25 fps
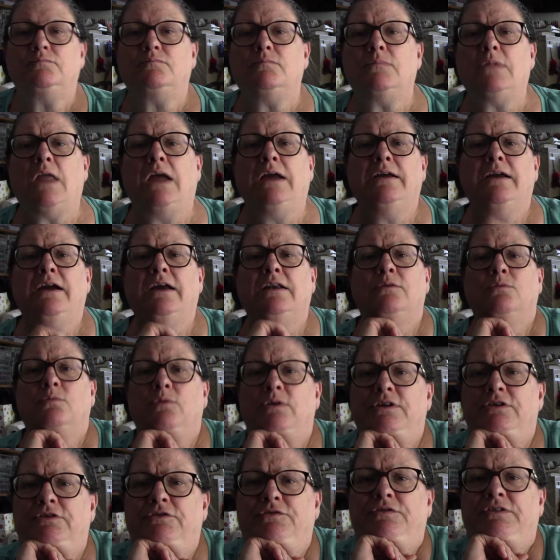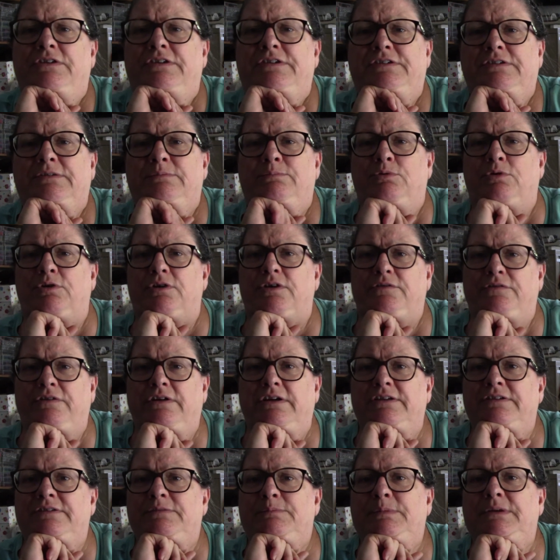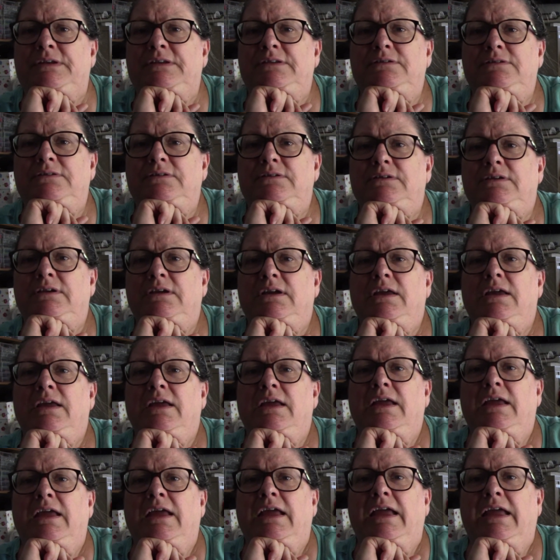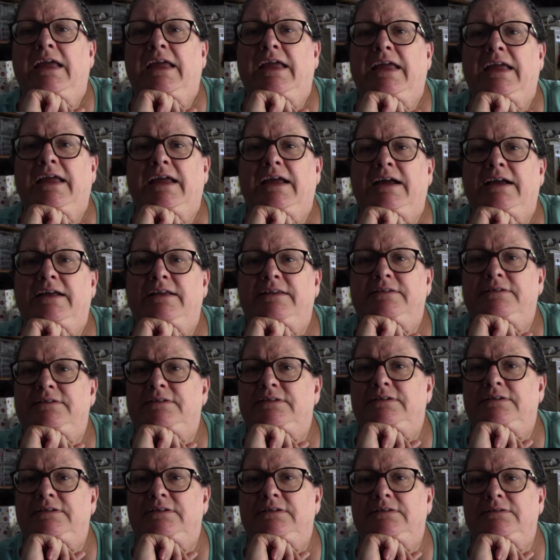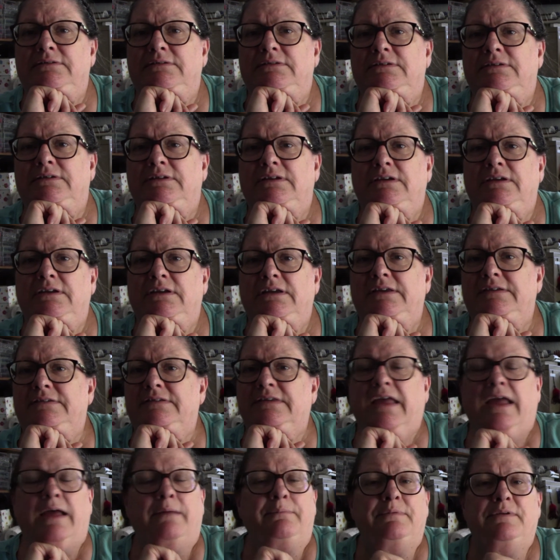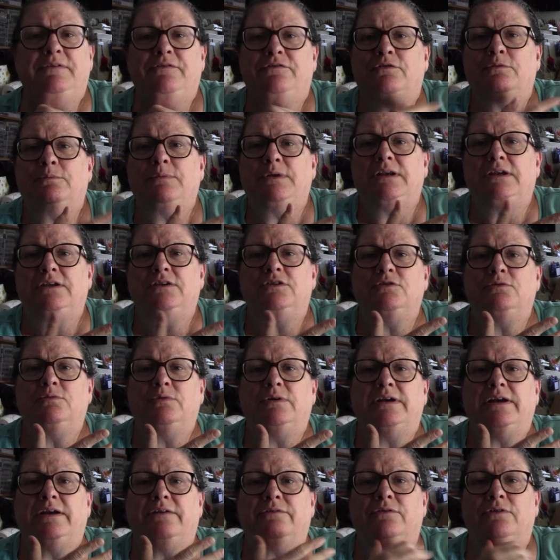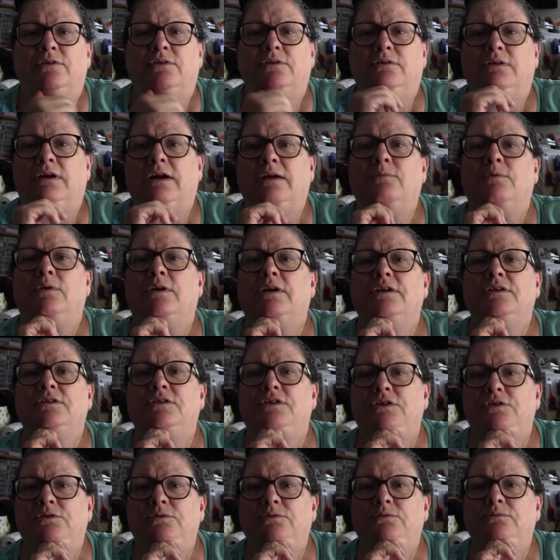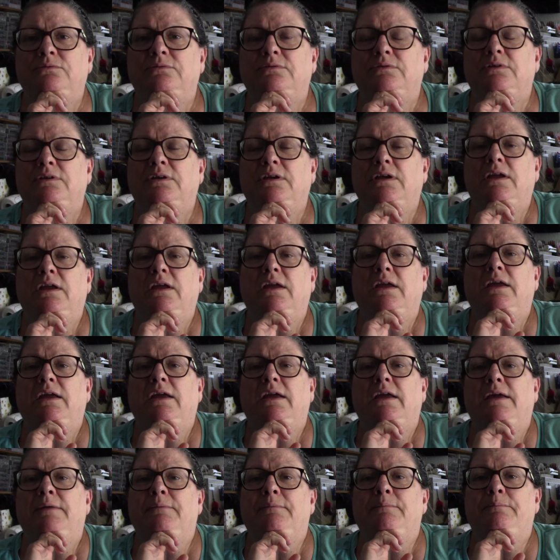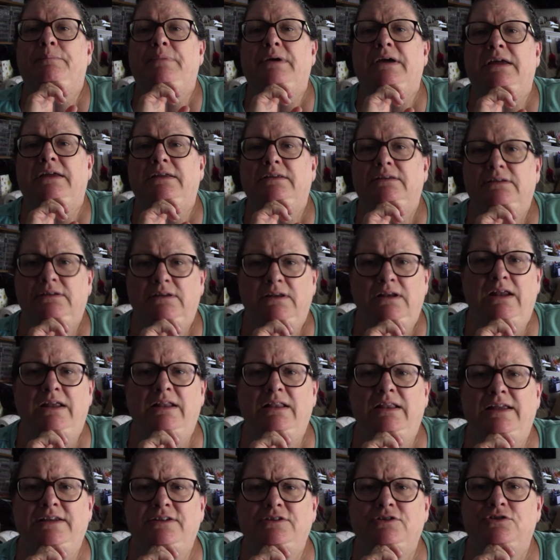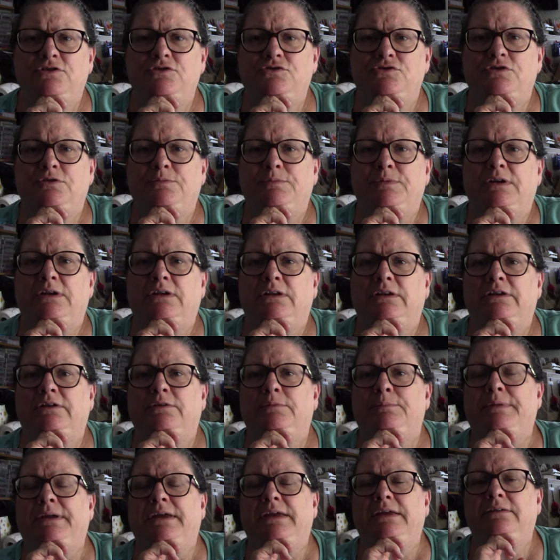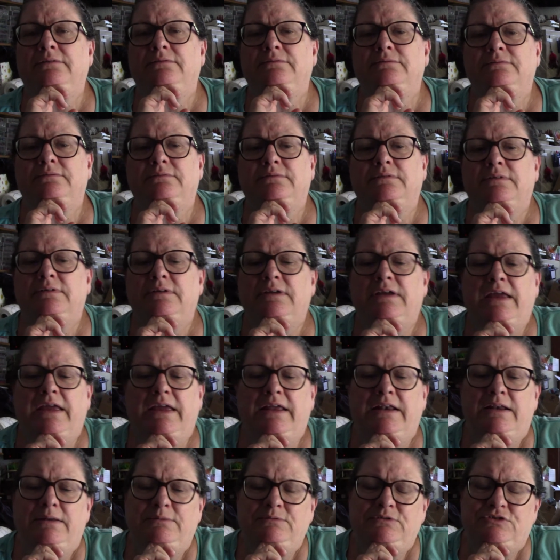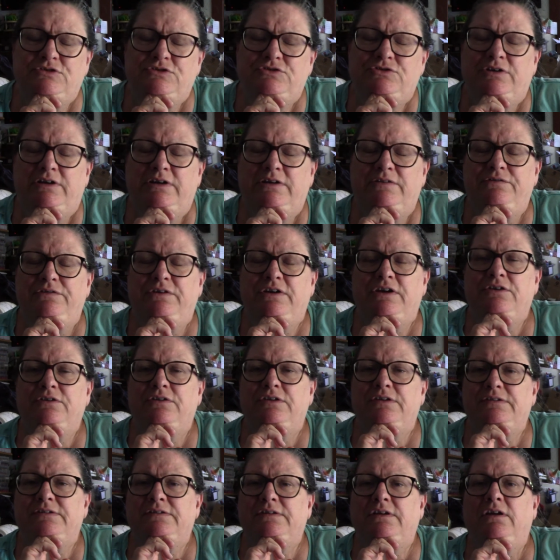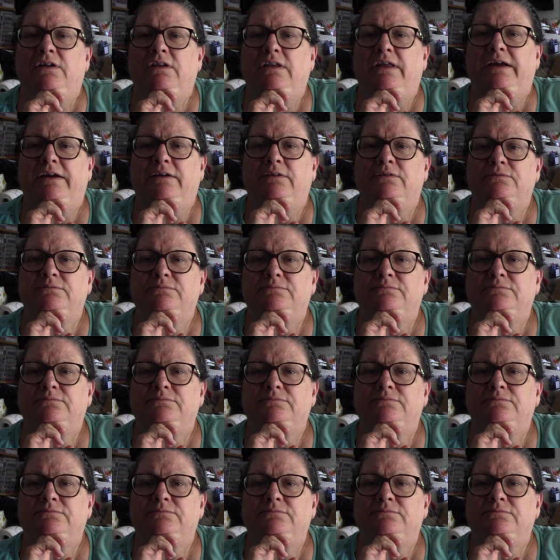I got a wonderfully supportive husband. And he's happy for me to do whatever I want to do. But, I'd like to contribute a little bit. And I'm just trying to figure this all out.